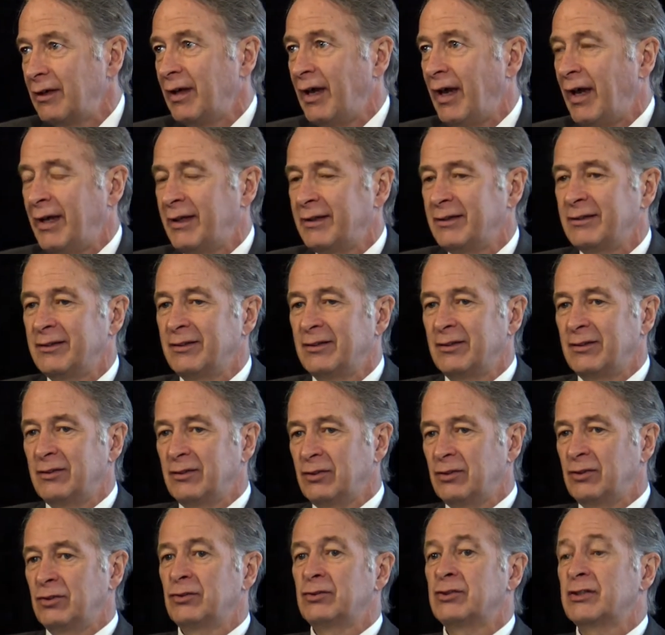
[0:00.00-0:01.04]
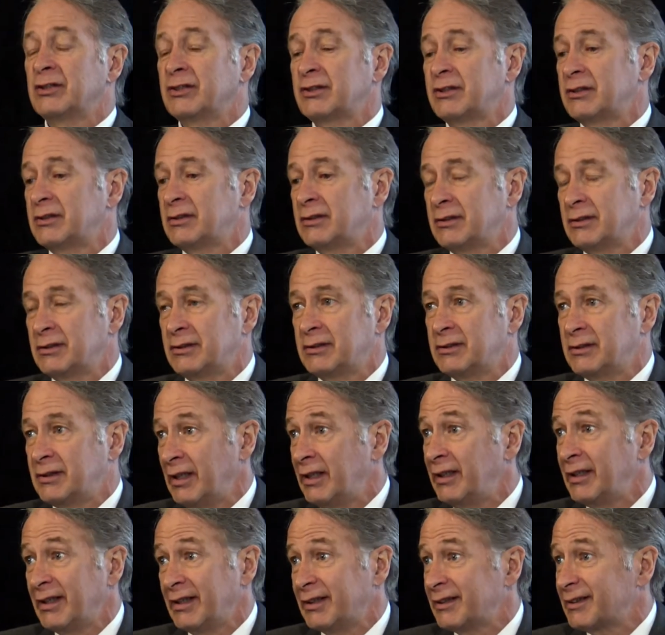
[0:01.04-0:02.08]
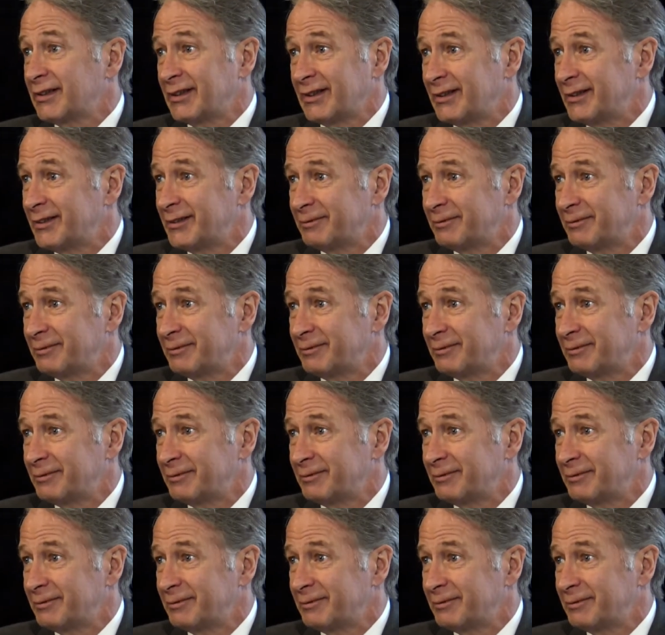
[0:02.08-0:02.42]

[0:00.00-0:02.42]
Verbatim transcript: And you just did it.